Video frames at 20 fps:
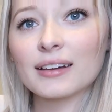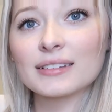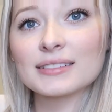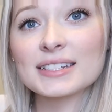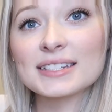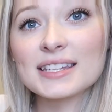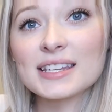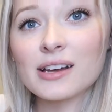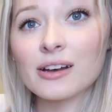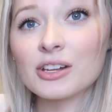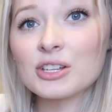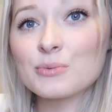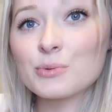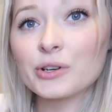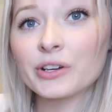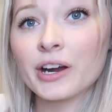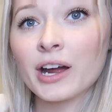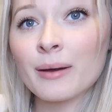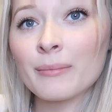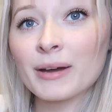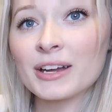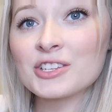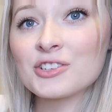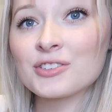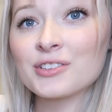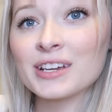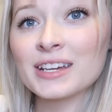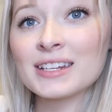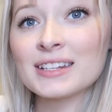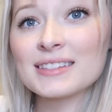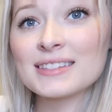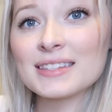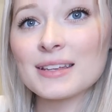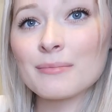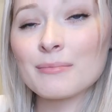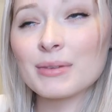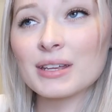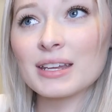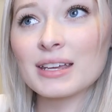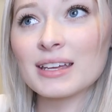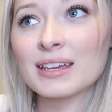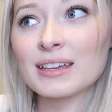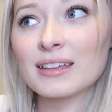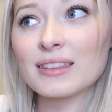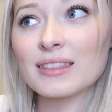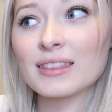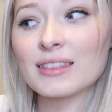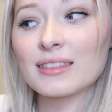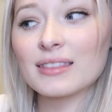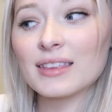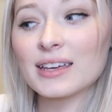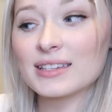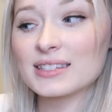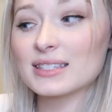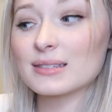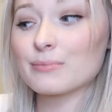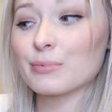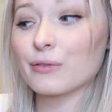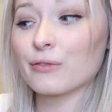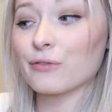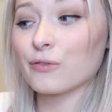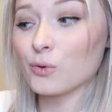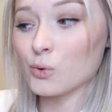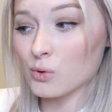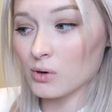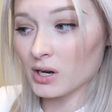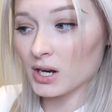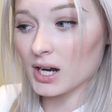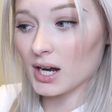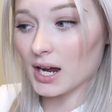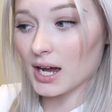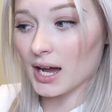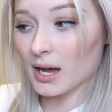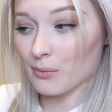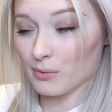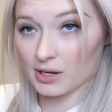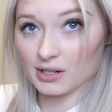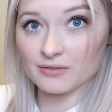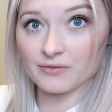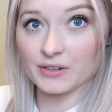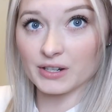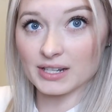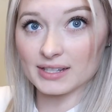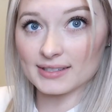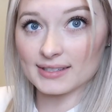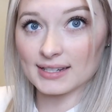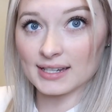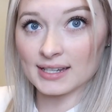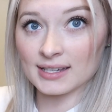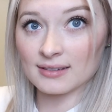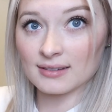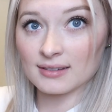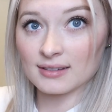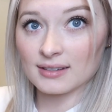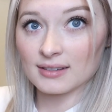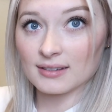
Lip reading: Disney College Program, I traded somebody this before I worked for Disney.